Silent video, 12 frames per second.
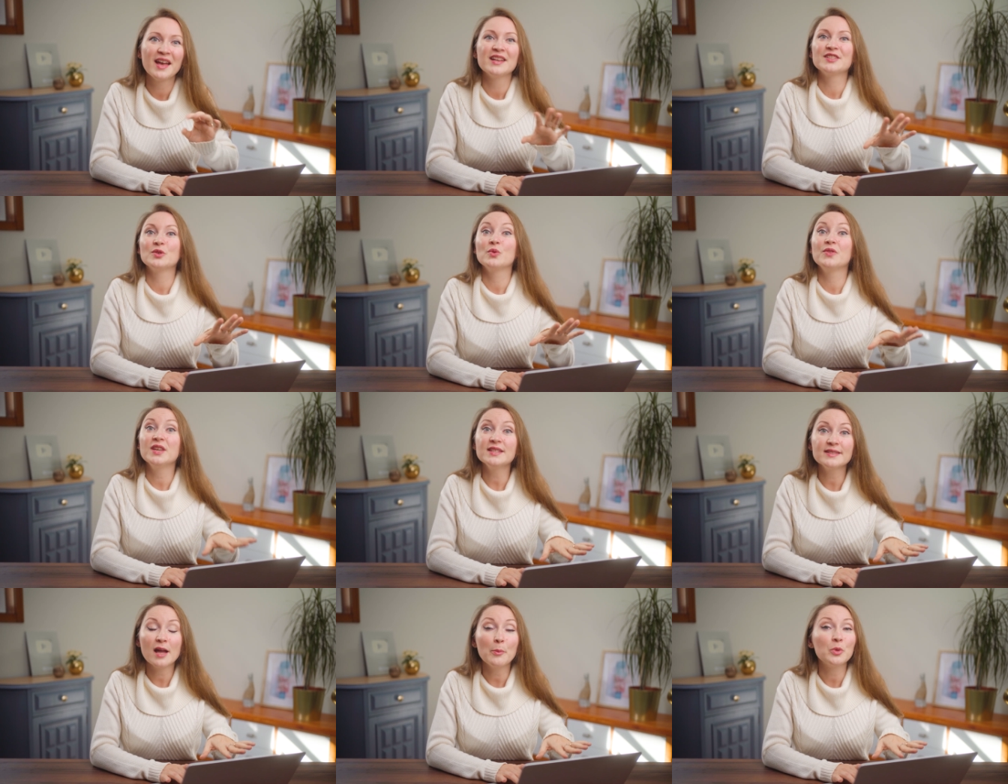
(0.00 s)
So
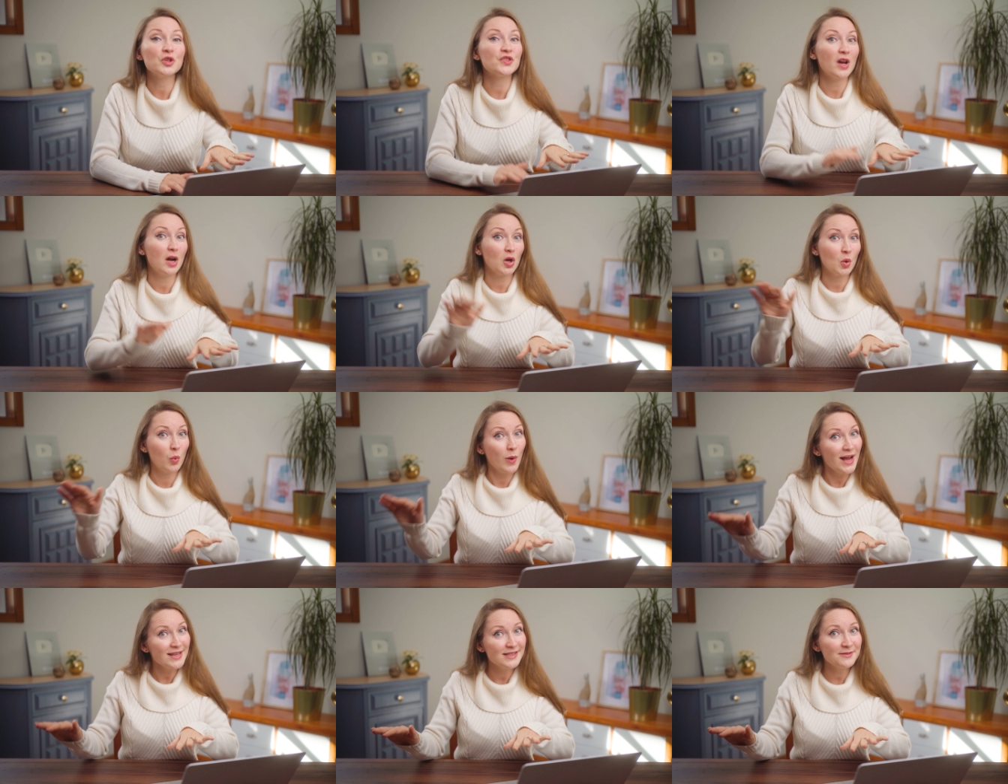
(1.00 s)
these numbers are quite